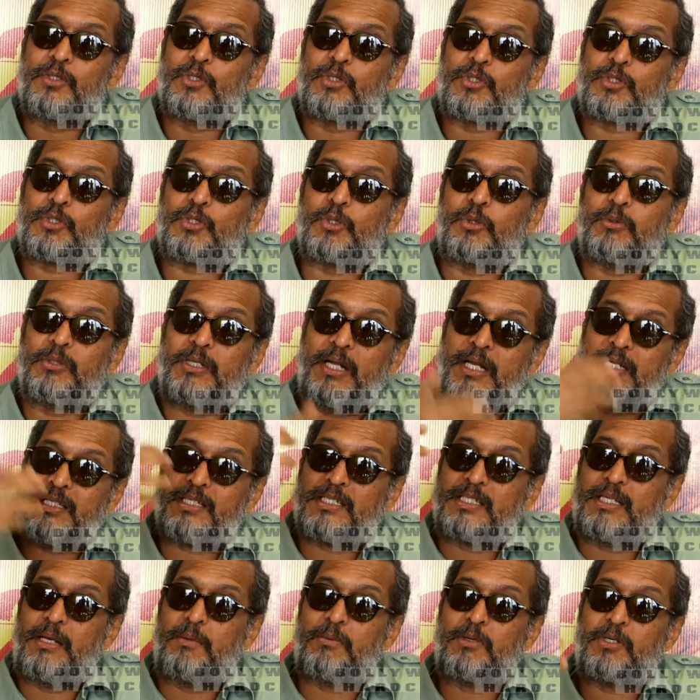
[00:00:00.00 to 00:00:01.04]
So
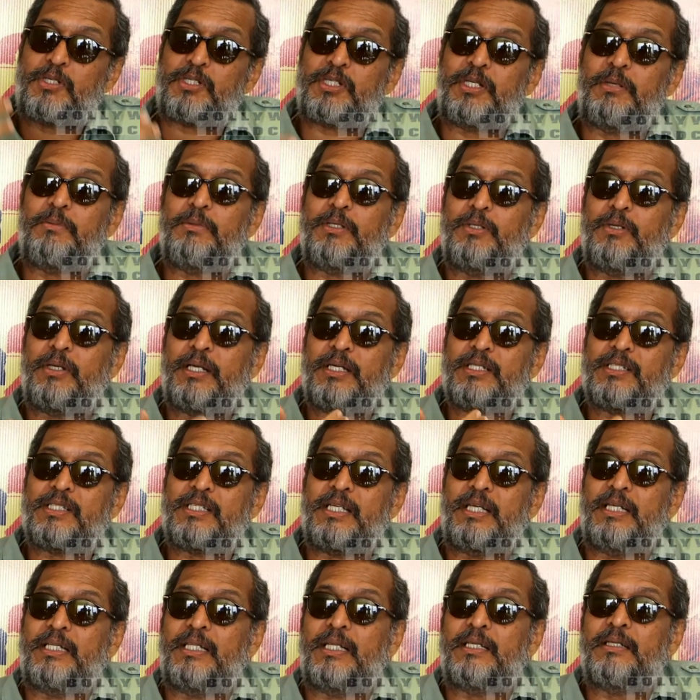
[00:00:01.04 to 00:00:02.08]
last seven, you can
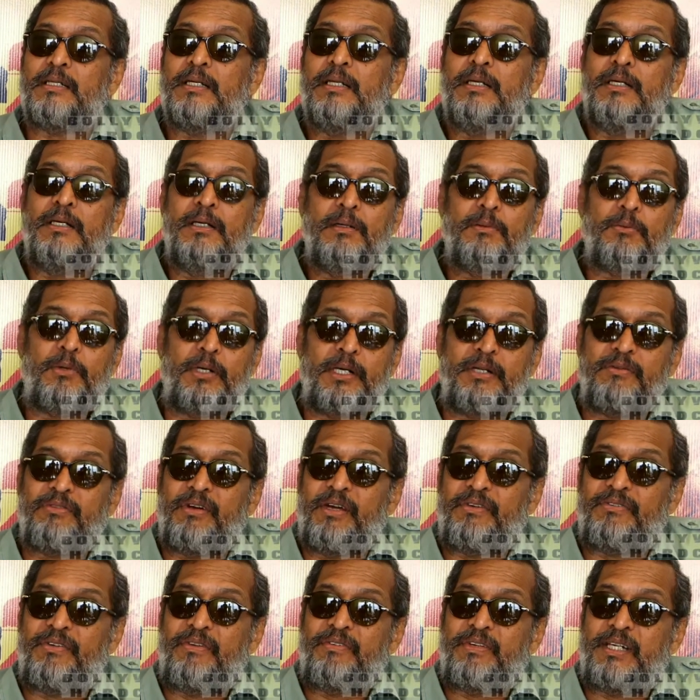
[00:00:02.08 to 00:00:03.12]
say that
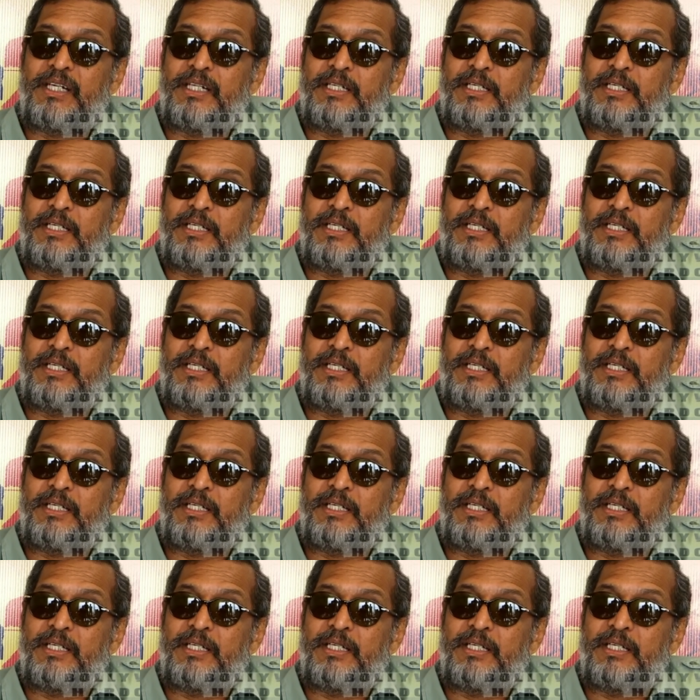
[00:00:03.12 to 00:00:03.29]
45-50